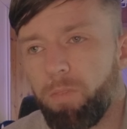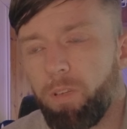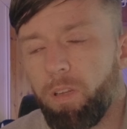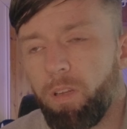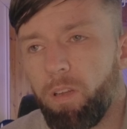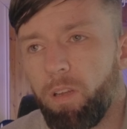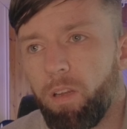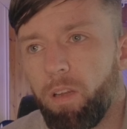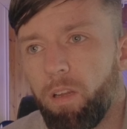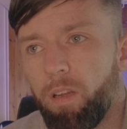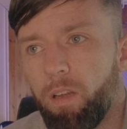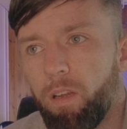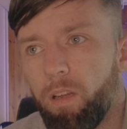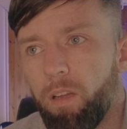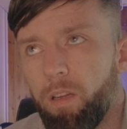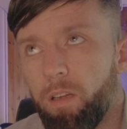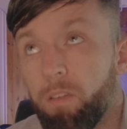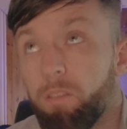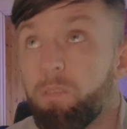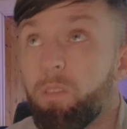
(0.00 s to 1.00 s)

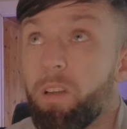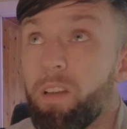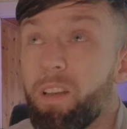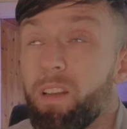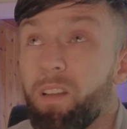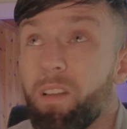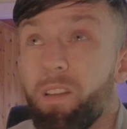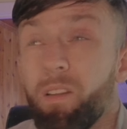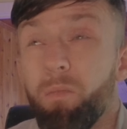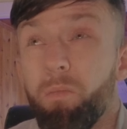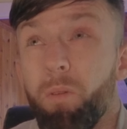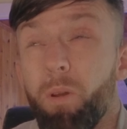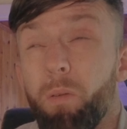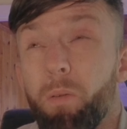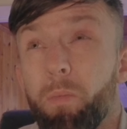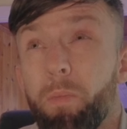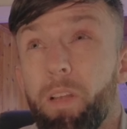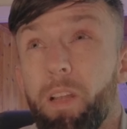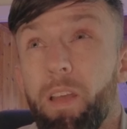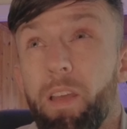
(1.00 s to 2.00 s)
it'll probably
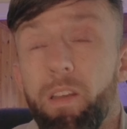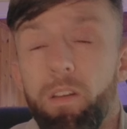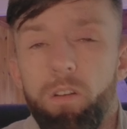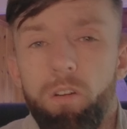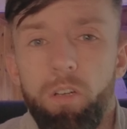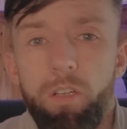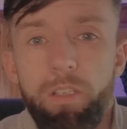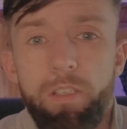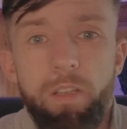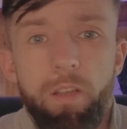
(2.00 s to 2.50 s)
be late August